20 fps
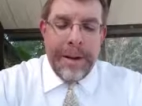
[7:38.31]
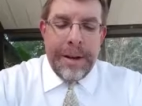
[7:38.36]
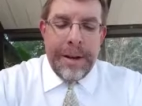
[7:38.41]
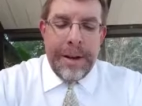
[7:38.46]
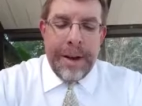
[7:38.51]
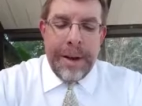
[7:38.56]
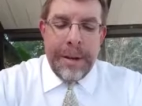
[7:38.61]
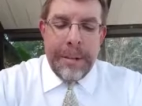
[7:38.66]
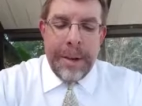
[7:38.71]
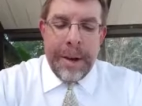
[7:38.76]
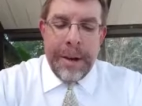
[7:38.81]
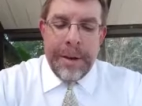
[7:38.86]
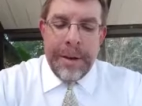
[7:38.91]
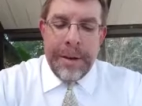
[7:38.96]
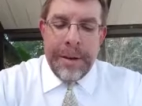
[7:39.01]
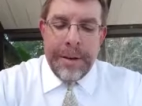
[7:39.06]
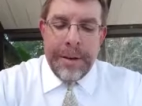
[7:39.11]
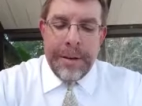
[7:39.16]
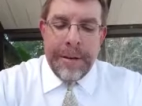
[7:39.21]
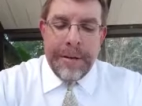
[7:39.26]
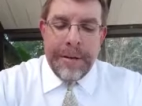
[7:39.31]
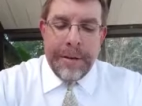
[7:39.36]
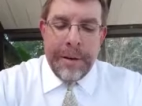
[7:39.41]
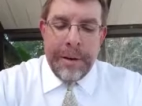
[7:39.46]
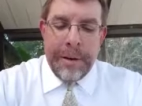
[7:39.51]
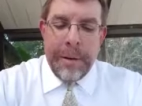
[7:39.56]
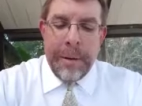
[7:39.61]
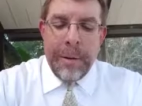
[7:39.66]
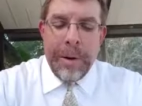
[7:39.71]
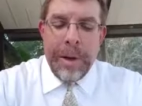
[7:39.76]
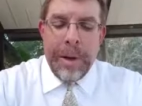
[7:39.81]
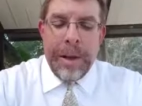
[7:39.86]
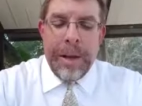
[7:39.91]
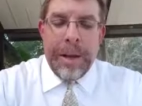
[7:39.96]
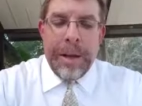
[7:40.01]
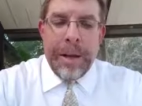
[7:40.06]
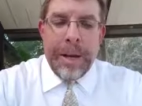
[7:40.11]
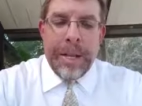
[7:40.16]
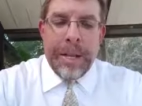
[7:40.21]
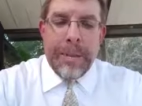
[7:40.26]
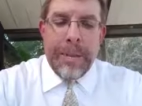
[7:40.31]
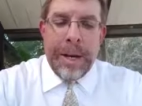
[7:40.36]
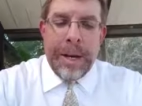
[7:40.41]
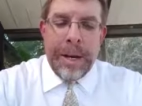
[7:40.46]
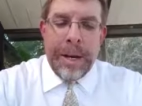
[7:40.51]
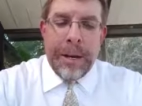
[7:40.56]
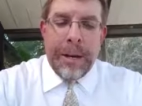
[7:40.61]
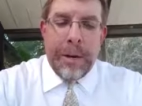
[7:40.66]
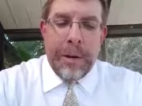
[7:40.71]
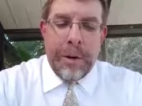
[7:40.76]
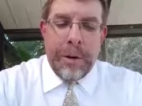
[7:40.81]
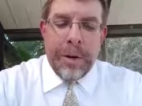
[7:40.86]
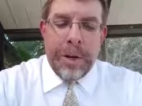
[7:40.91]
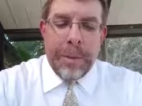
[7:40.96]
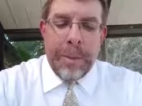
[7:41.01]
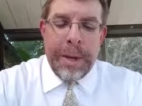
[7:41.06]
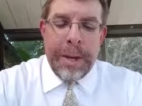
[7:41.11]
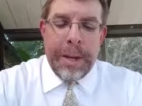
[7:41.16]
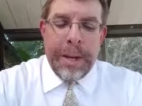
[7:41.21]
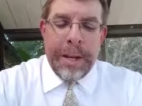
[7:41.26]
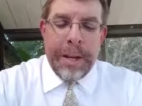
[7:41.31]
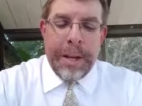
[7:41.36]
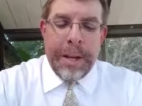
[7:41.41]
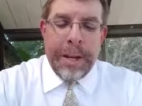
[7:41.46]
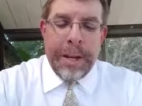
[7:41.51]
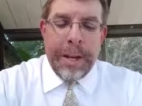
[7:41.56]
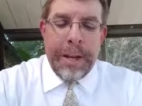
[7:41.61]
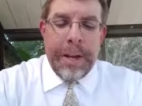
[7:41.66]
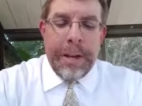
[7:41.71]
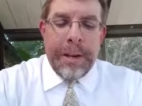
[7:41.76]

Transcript: amen so let's be an encouragement and